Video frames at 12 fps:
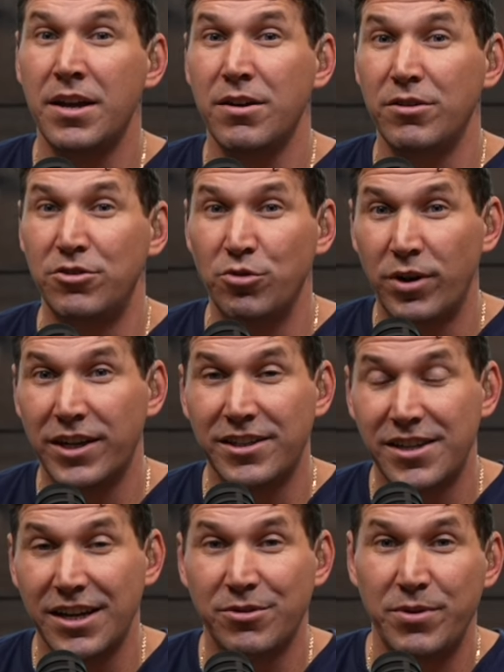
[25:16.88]
Join us
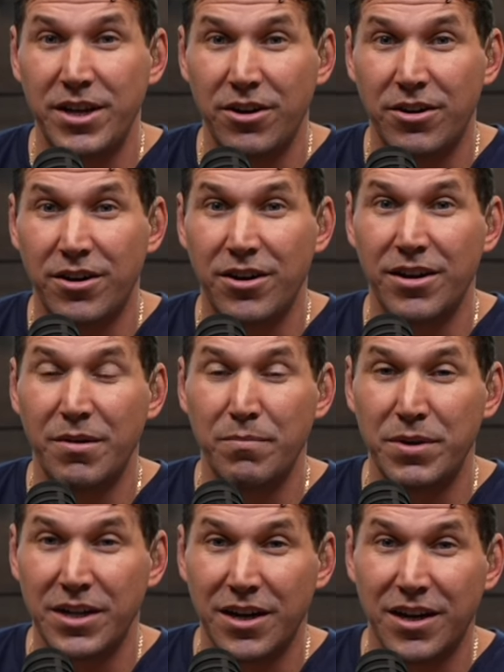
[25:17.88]
next week on
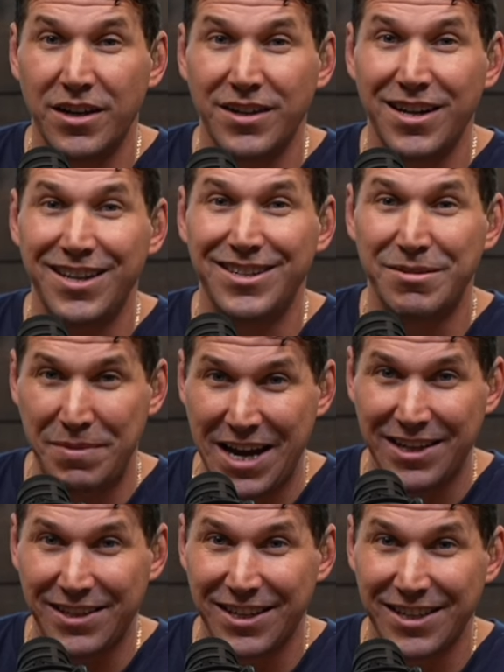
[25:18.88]
Beyond
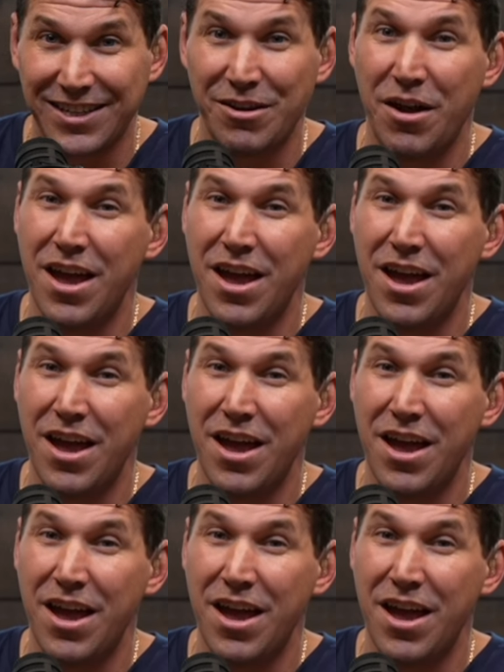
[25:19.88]
Damascus.